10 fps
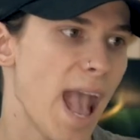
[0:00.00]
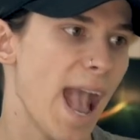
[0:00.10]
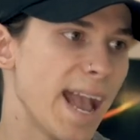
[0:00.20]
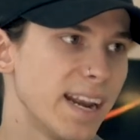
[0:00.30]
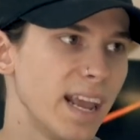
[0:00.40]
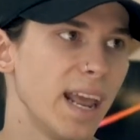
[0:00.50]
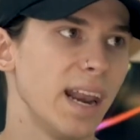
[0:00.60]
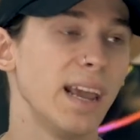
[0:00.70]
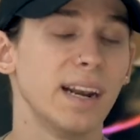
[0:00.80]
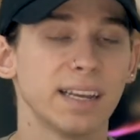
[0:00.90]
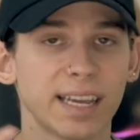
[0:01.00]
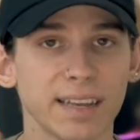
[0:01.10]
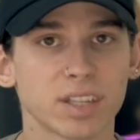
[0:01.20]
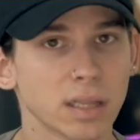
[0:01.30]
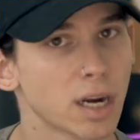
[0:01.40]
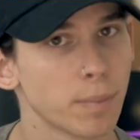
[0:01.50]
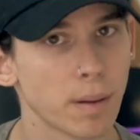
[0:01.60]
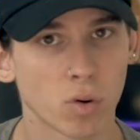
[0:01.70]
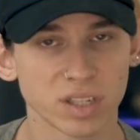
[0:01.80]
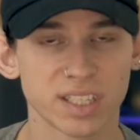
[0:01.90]
And it gives a little
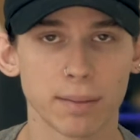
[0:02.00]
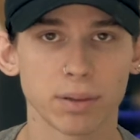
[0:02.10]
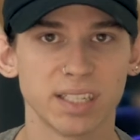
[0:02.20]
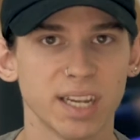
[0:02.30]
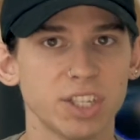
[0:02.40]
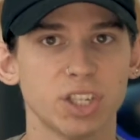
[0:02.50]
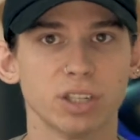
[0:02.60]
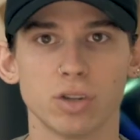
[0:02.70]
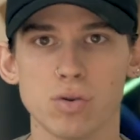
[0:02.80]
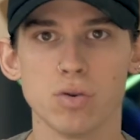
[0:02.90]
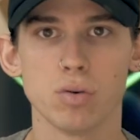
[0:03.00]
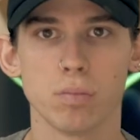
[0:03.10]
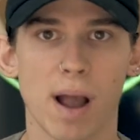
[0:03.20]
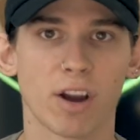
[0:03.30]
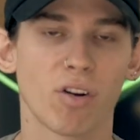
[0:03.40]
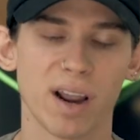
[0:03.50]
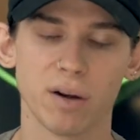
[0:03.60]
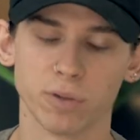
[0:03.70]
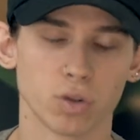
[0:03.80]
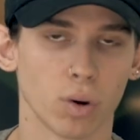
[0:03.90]
bit more stabilization to my
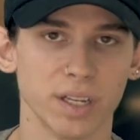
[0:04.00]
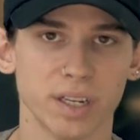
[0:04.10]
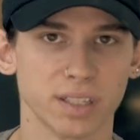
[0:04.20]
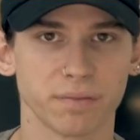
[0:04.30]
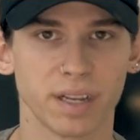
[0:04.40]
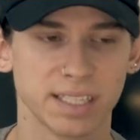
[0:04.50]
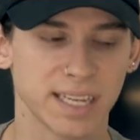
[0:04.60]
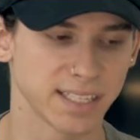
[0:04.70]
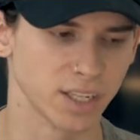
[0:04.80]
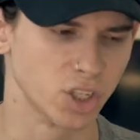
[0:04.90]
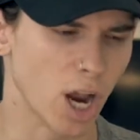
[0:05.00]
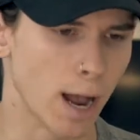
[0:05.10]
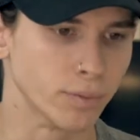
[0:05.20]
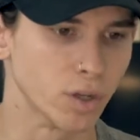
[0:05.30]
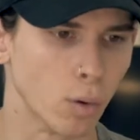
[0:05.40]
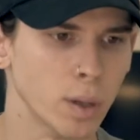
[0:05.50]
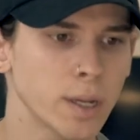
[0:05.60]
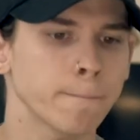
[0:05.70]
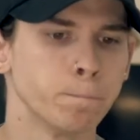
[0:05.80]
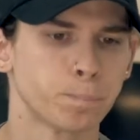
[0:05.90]
crane, which already does a fantastic job.
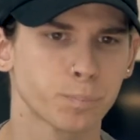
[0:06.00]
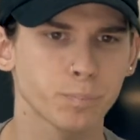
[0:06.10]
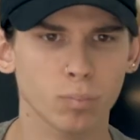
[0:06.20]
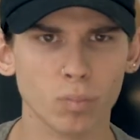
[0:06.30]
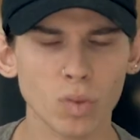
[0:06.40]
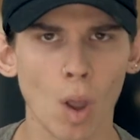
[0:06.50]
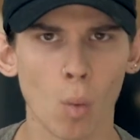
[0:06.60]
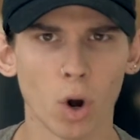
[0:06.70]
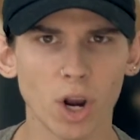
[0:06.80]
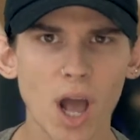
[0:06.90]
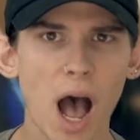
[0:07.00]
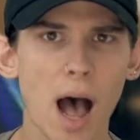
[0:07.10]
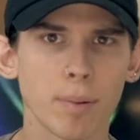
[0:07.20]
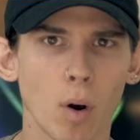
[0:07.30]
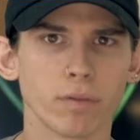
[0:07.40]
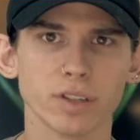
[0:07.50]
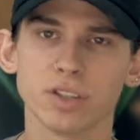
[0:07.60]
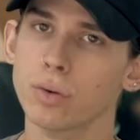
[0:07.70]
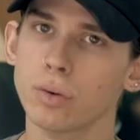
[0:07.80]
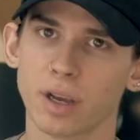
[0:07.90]
So we're gonna hop over
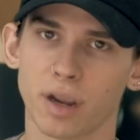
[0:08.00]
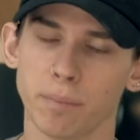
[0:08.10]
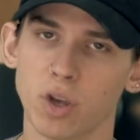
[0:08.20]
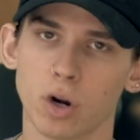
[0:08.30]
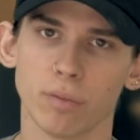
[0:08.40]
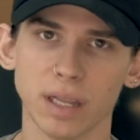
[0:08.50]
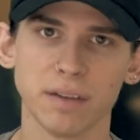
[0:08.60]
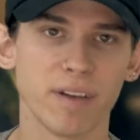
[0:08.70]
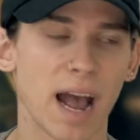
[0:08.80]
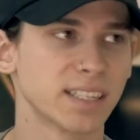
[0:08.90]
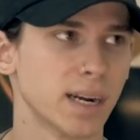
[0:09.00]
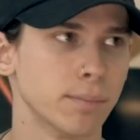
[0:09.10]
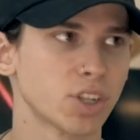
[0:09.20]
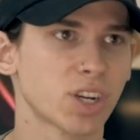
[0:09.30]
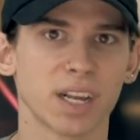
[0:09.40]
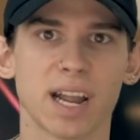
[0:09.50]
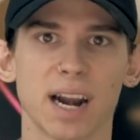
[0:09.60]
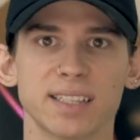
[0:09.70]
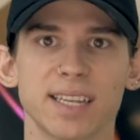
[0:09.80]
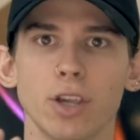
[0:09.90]
to the computer really fast, and I'm just gonna
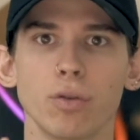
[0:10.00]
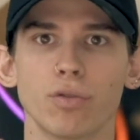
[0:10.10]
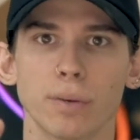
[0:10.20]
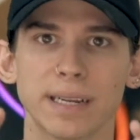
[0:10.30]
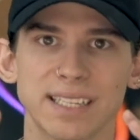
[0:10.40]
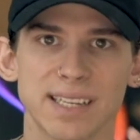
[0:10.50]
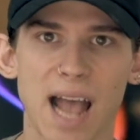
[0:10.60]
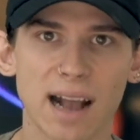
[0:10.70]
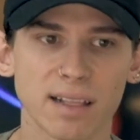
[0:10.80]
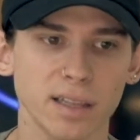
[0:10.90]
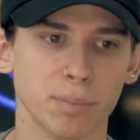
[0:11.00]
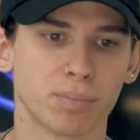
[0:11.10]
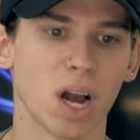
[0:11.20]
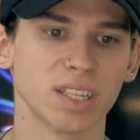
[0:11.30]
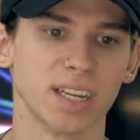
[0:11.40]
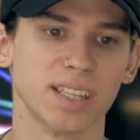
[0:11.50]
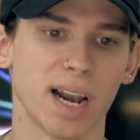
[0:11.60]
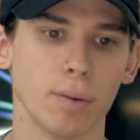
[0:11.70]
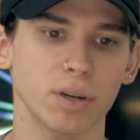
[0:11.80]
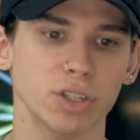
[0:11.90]
kind of take you through exactly the process
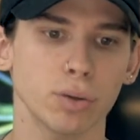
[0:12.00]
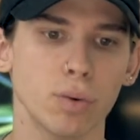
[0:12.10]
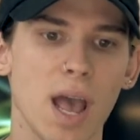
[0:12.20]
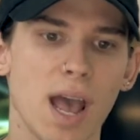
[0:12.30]
that I would do